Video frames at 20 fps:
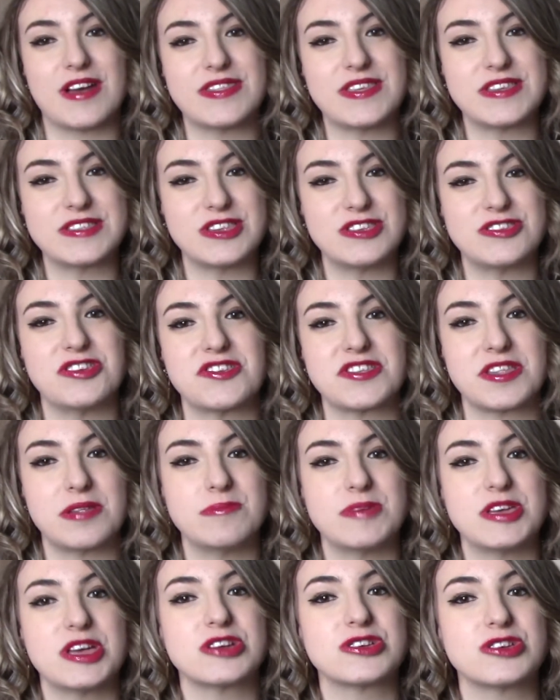I think this year is going
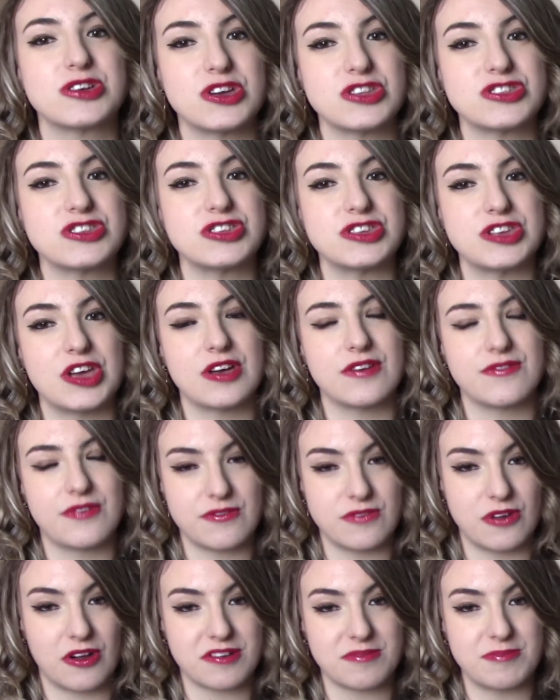to be a good year for
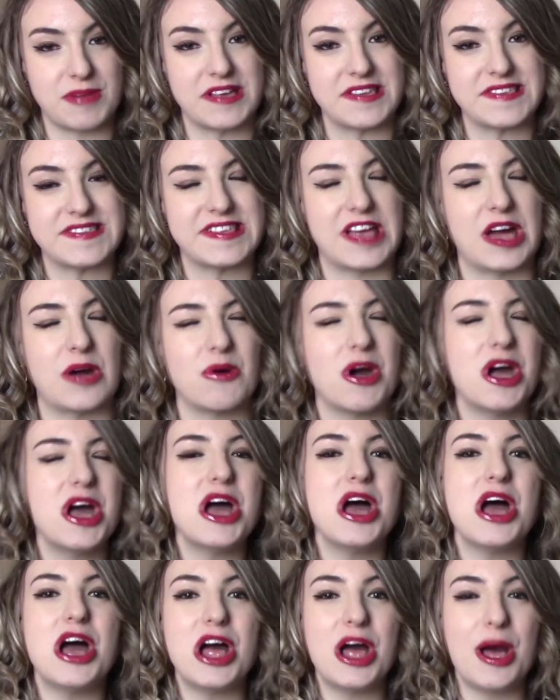Vlogmas, so
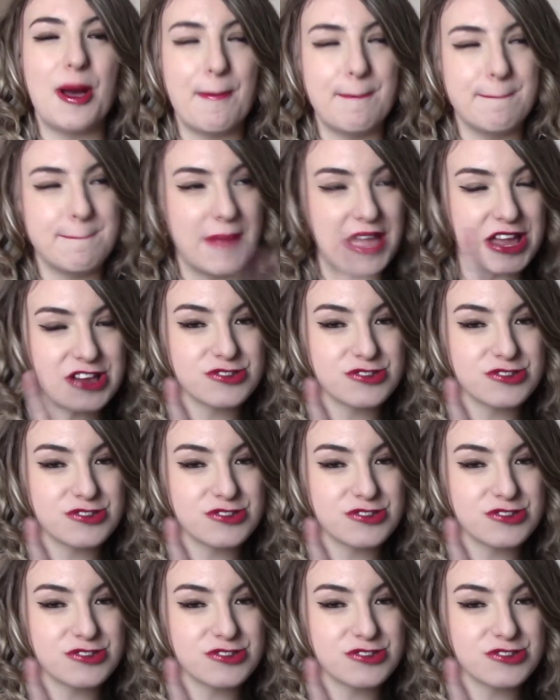make